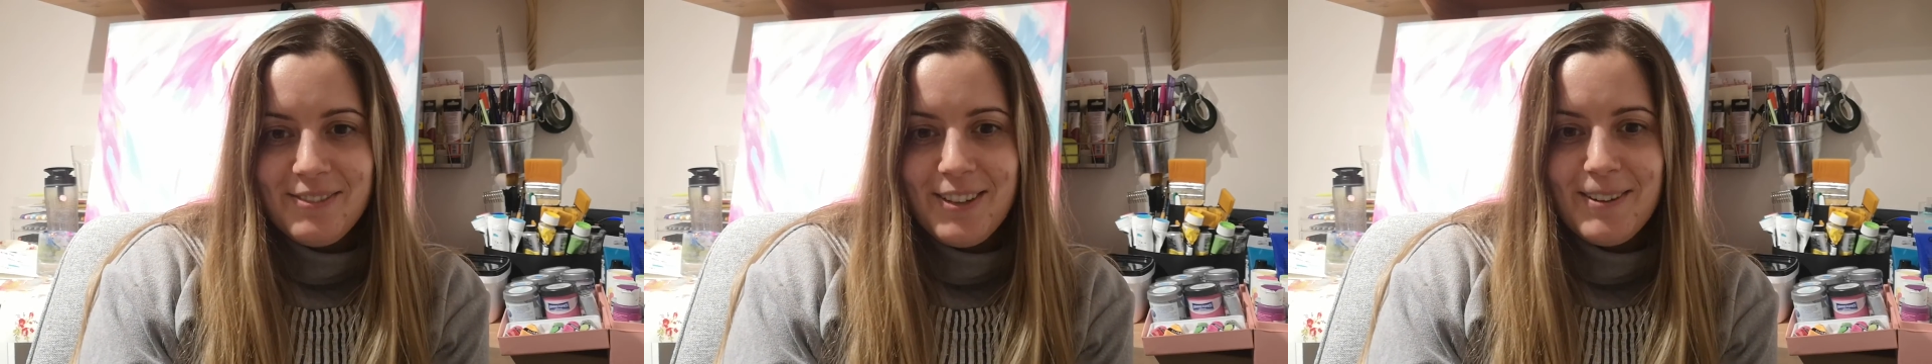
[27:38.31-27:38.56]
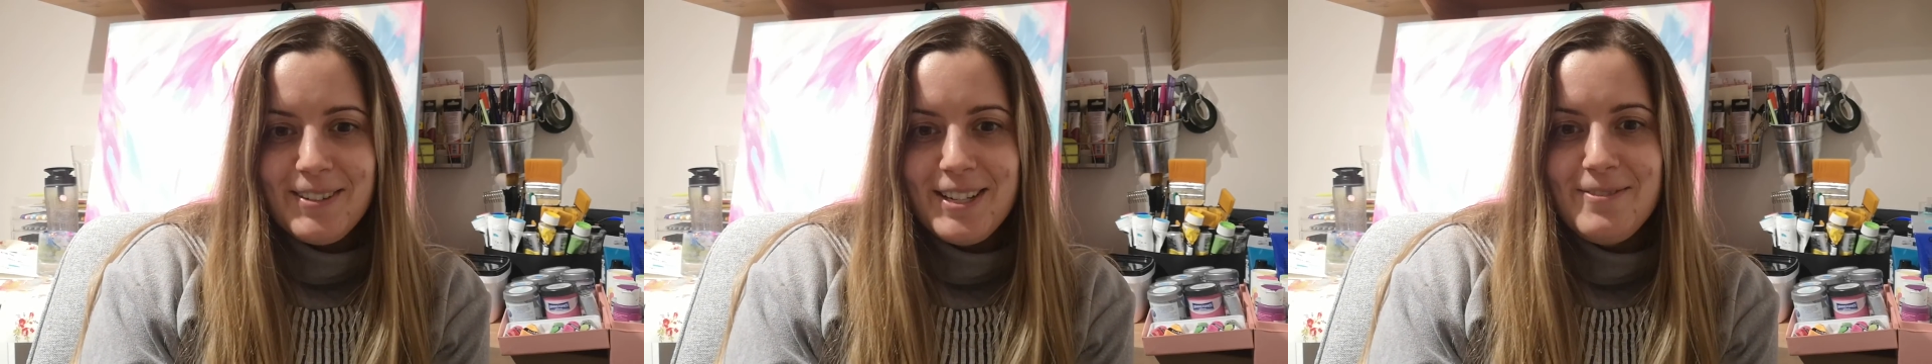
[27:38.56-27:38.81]

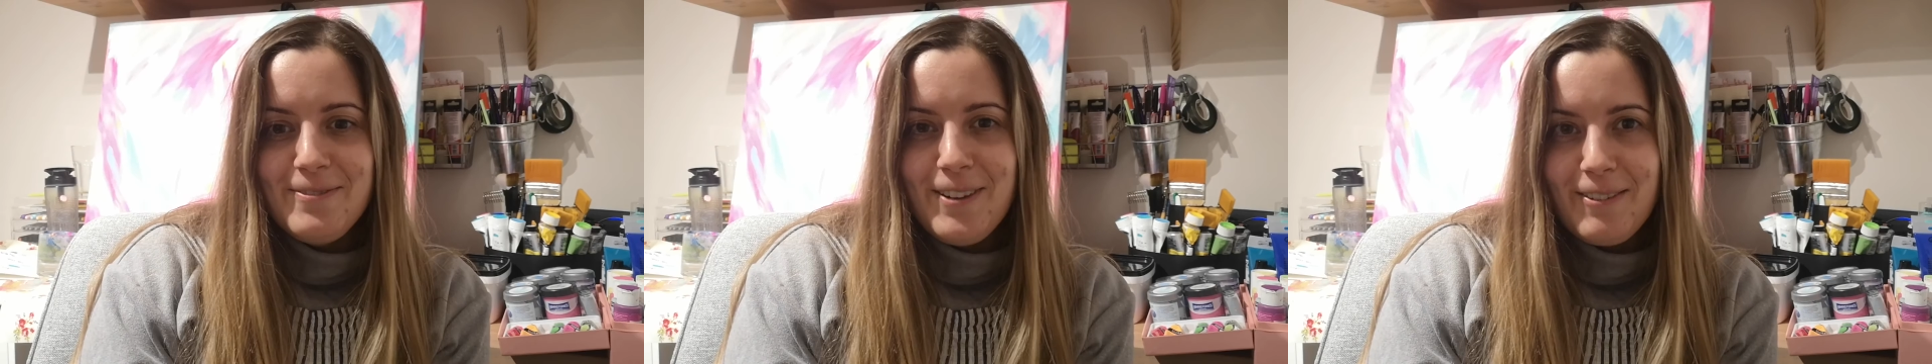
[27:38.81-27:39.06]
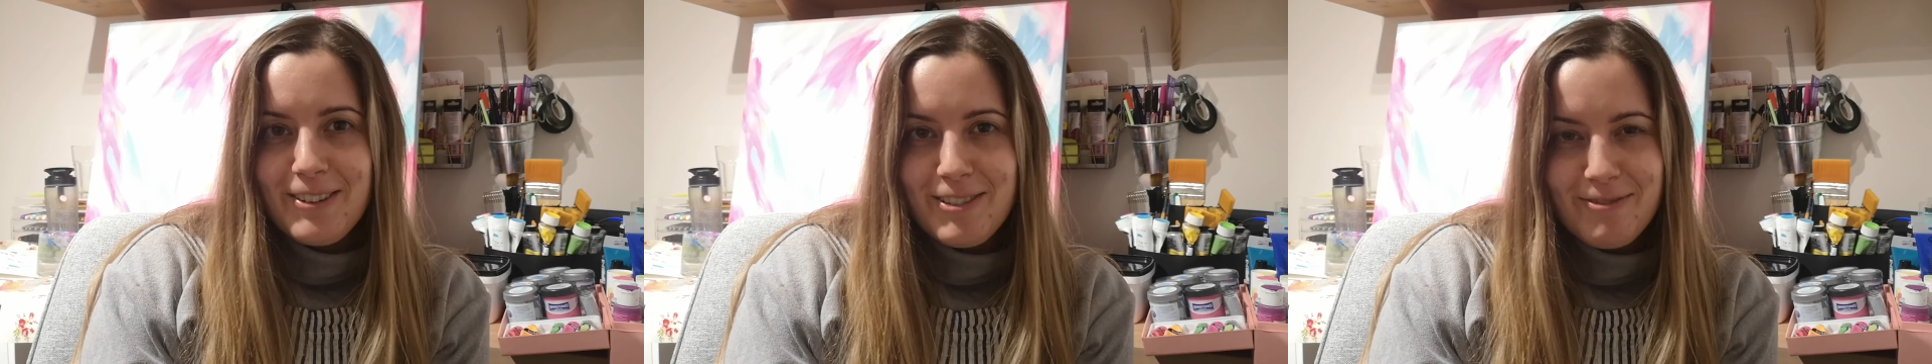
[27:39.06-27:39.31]
very,
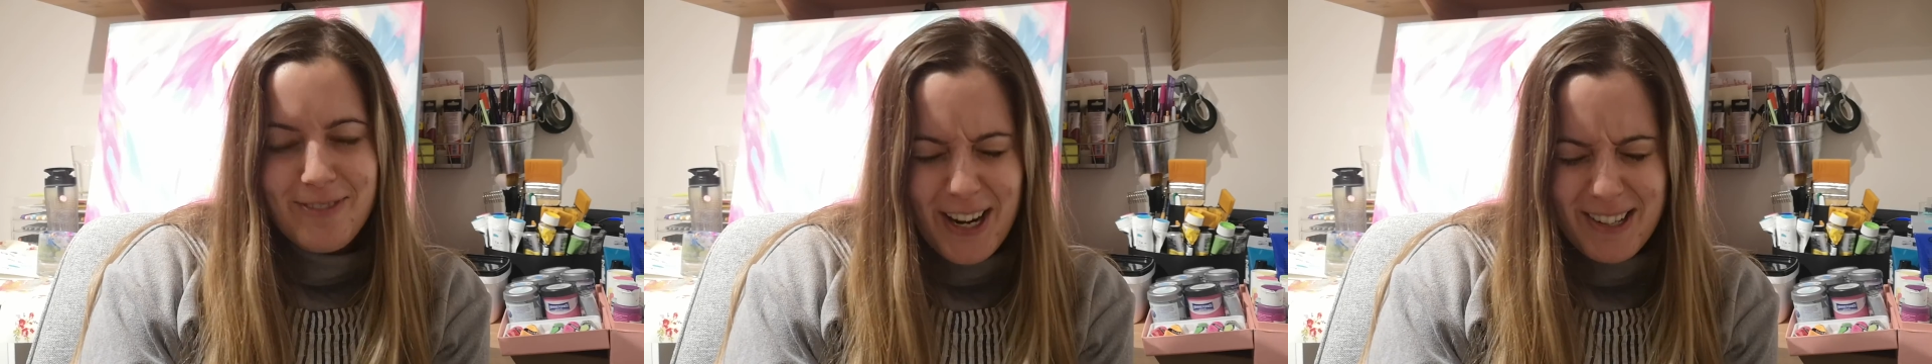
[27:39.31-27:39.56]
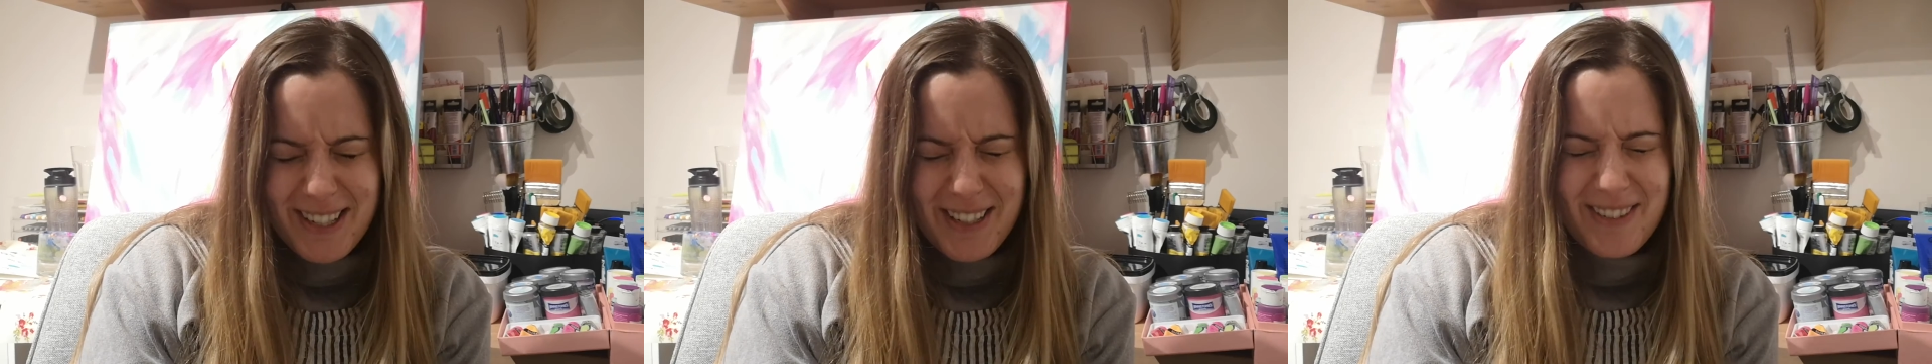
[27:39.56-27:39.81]
very,
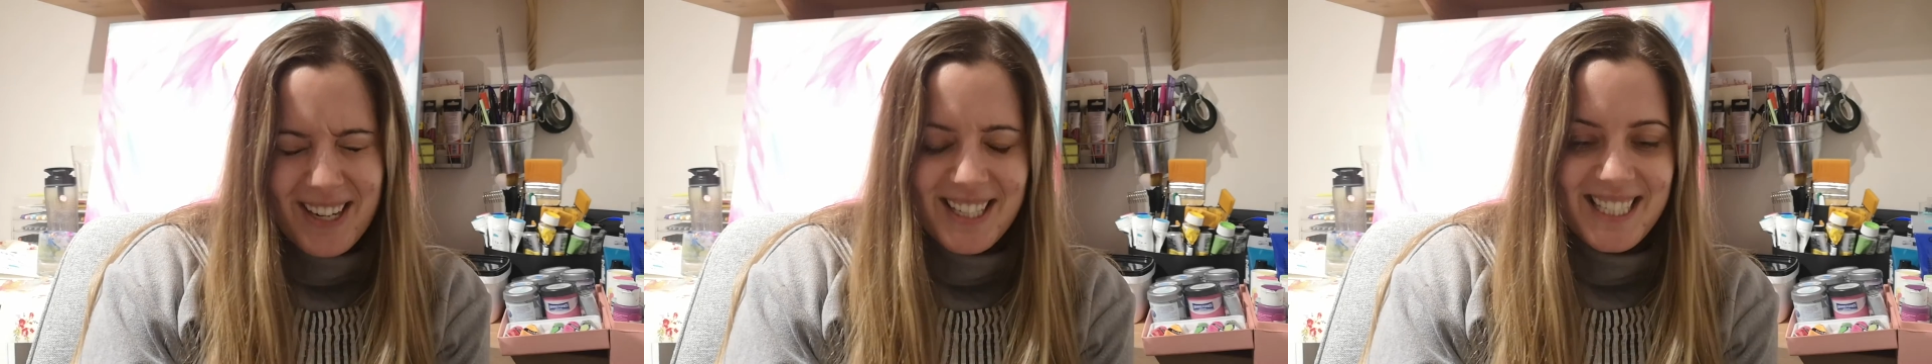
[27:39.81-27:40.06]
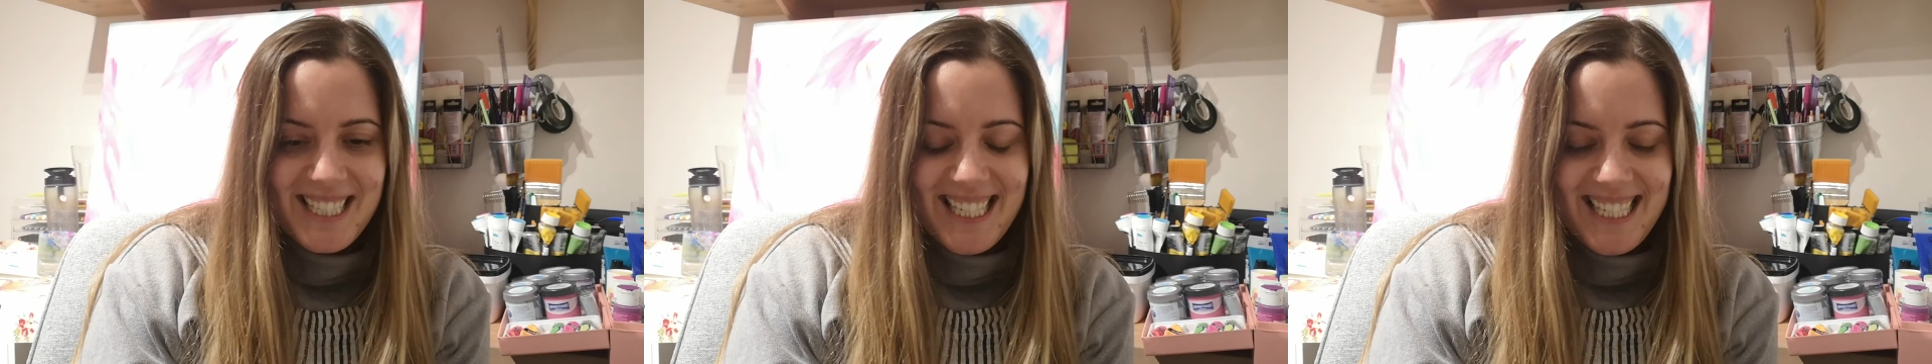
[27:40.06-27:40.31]
very
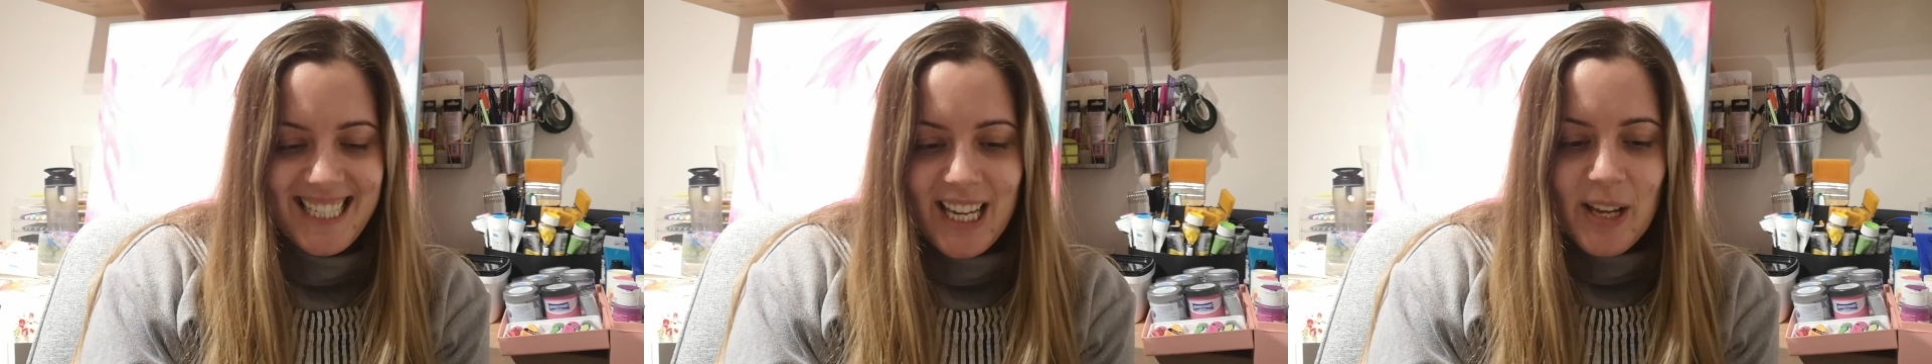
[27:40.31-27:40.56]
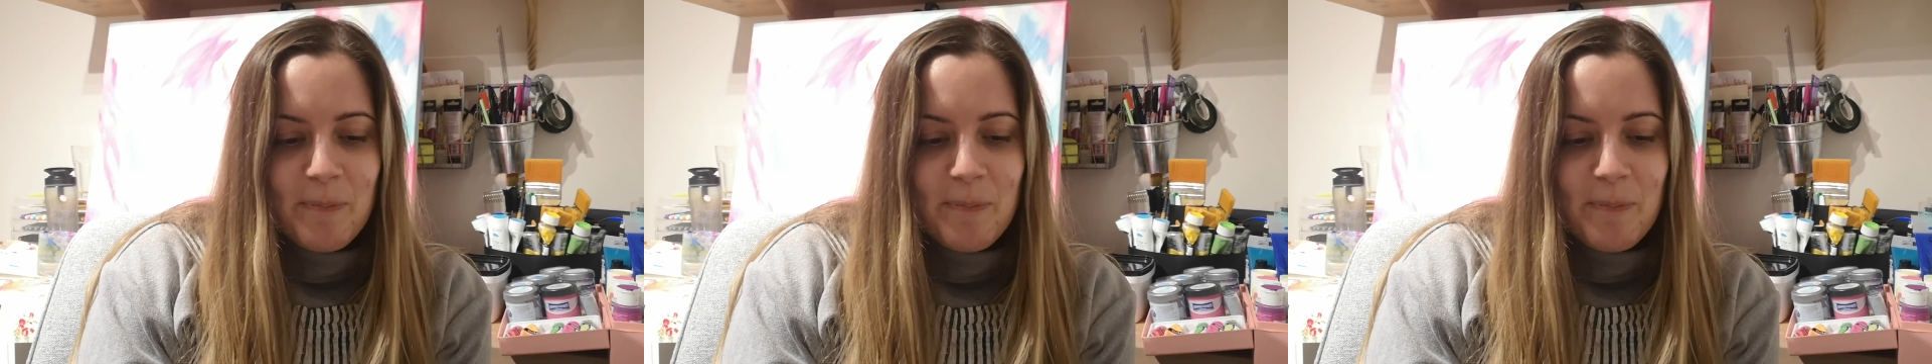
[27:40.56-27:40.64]
rusty.